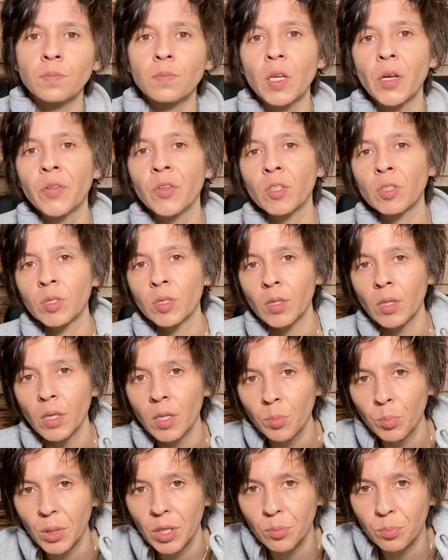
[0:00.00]
And there's a
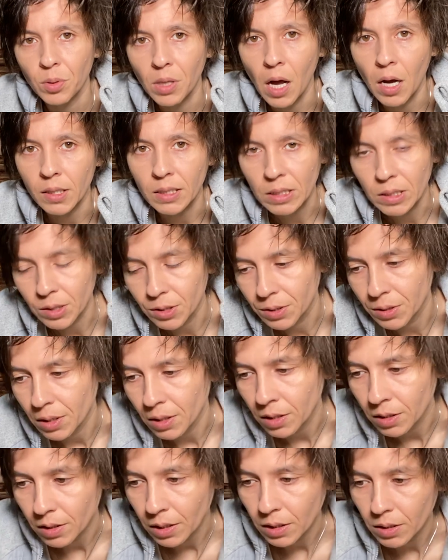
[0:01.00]
little bit of blockage
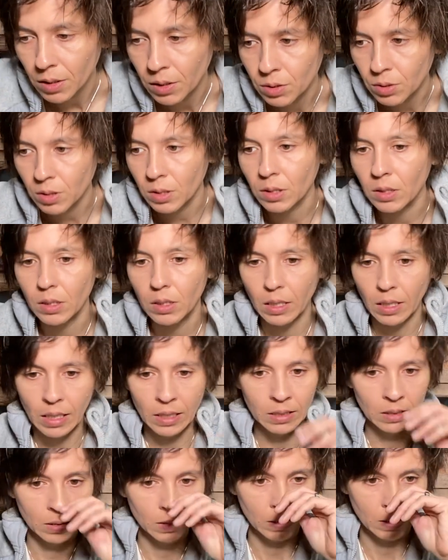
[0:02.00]
there that you're
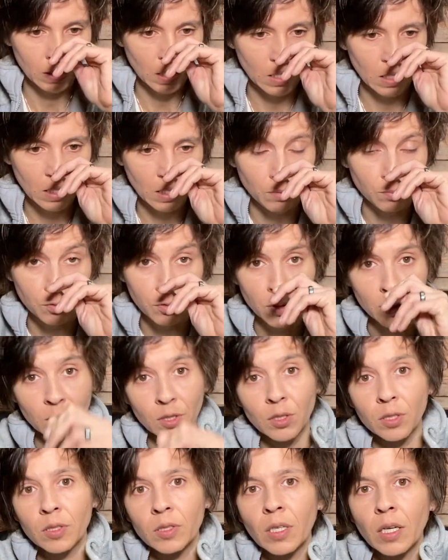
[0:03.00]
kind of setting up for
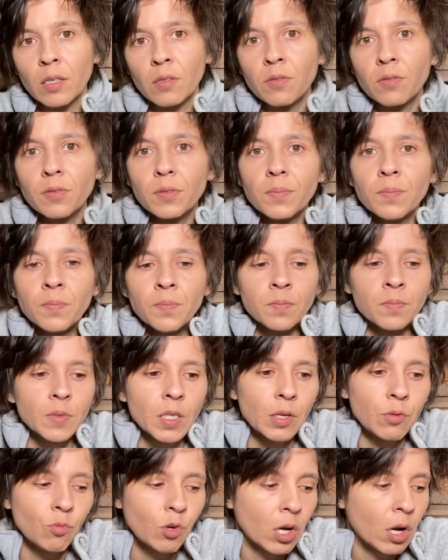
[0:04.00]
yourself.
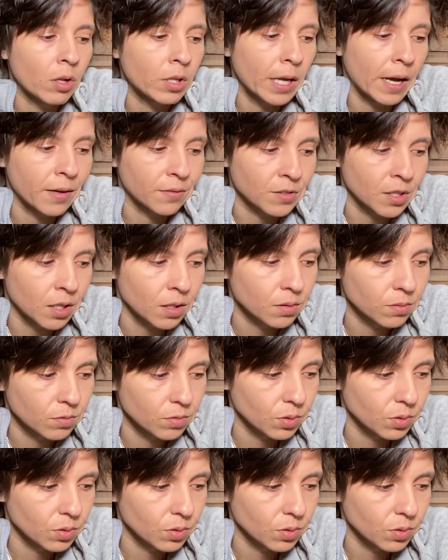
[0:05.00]
And we all have that.